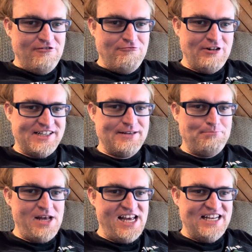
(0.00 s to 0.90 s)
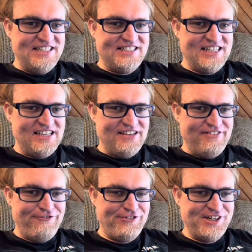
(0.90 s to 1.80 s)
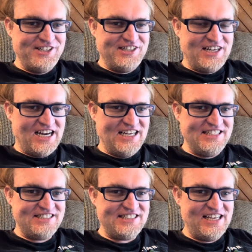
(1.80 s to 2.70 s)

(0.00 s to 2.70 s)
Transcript: recommend for you guys.